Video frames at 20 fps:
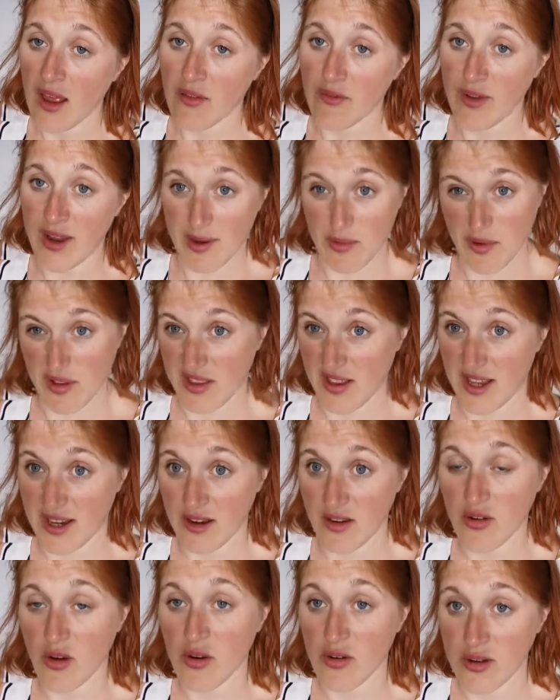They were
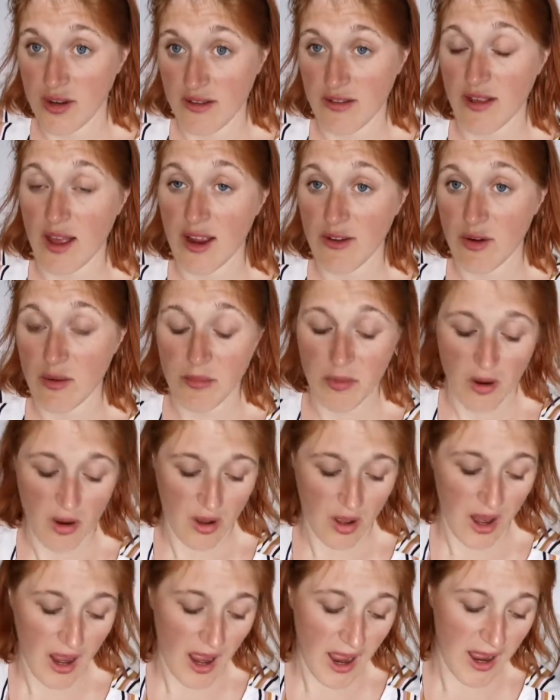seen as
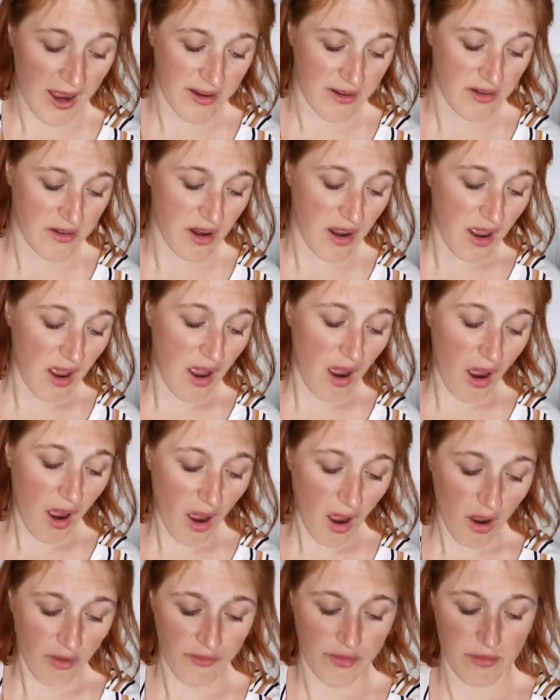undesirable, and
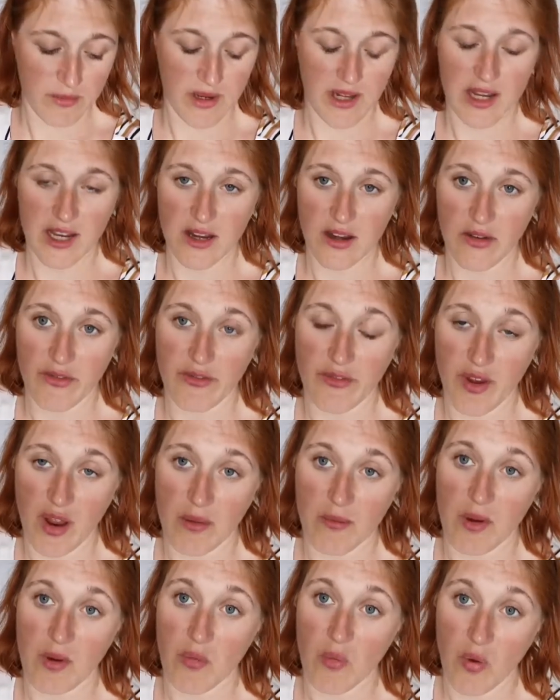500,000 of
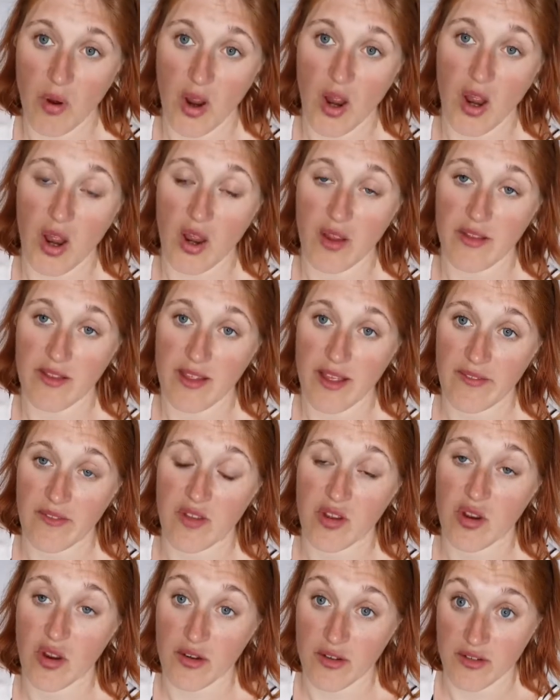them were
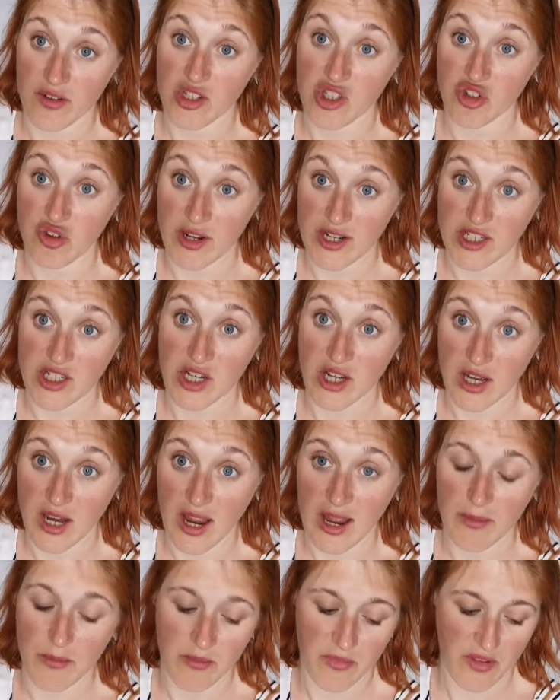sent to concentration
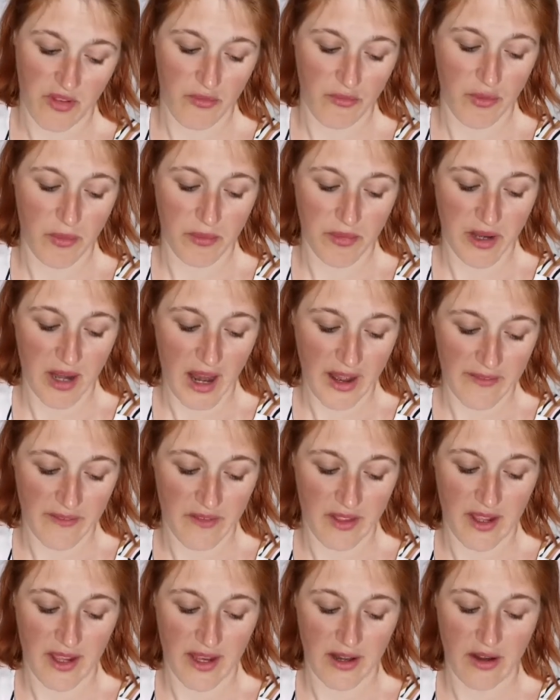camps from
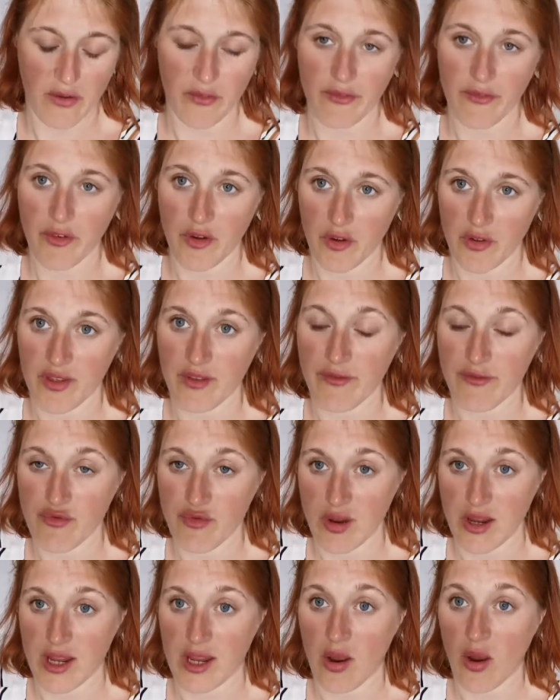
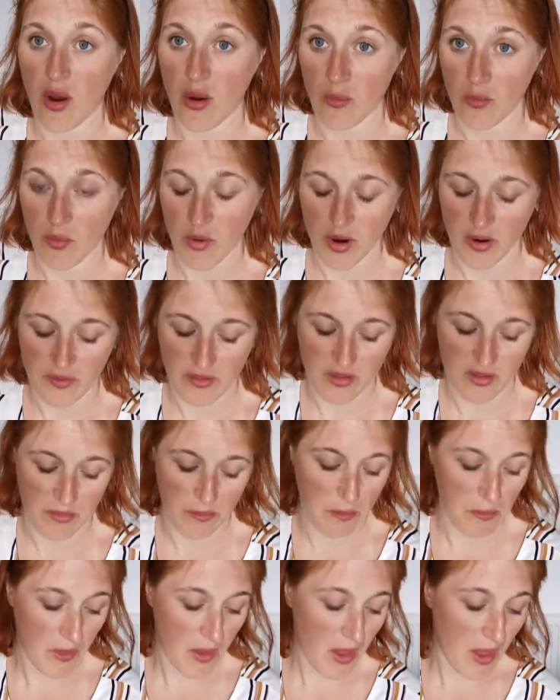1933
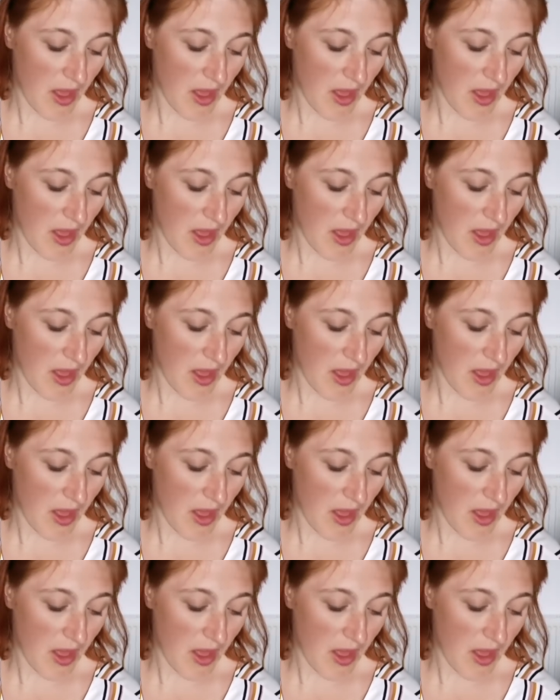onwards.